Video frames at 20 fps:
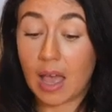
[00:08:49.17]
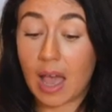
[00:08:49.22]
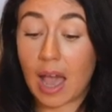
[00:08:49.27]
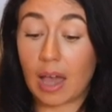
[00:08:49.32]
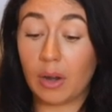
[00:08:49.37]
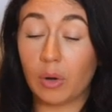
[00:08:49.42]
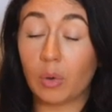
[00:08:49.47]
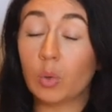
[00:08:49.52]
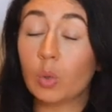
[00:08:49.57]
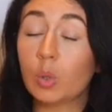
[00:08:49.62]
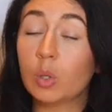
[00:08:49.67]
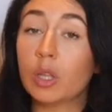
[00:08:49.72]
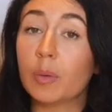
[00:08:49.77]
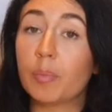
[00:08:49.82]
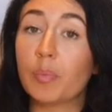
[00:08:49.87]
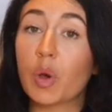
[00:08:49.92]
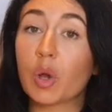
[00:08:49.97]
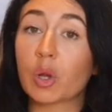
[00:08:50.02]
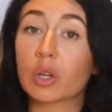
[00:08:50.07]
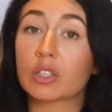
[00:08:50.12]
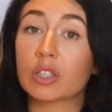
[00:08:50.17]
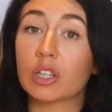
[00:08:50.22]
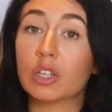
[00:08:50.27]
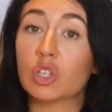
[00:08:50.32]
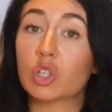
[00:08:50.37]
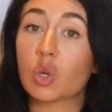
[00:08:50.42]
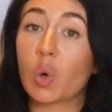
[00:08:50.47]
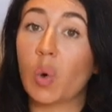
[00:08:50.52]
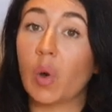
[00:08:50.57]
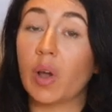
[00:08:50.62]
and all the books
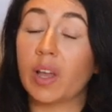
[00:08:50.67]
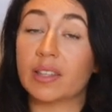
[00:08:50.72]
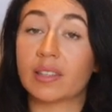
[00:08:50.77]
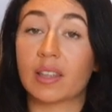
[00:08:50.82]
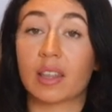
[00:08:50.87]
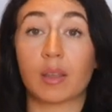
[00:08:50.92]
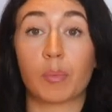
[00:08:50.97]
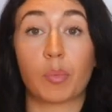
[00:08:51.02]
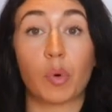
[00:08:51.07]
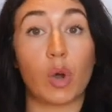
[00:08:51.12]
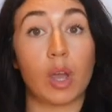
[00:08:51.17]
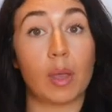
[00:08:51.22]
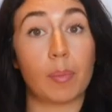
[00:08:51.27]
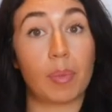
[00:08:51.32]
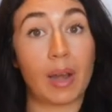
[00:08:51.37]
and toys that the boy